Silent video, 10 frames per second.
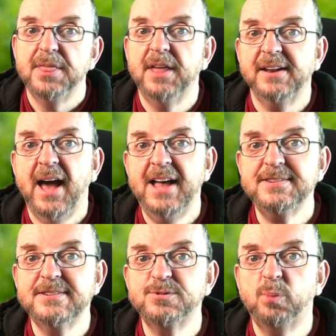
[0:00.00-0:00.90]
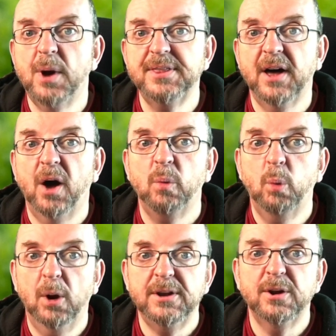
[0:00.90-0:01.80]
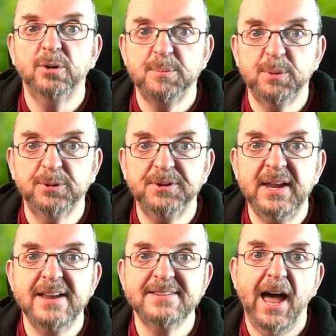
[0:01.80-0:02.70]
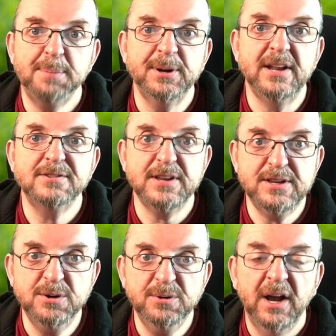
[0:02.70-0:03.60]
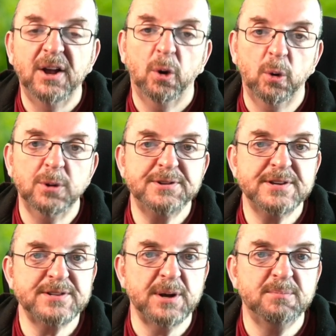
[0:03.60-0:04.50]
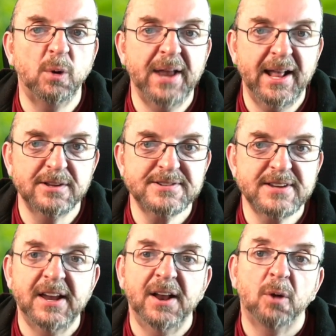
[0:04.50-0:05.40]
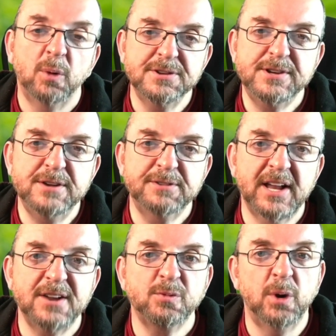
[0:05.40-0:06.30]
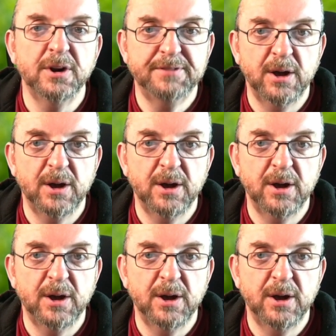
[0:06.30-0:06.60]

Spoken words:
that asks whether what you're reporting is happening to you or to someone else. Once you've clicked one of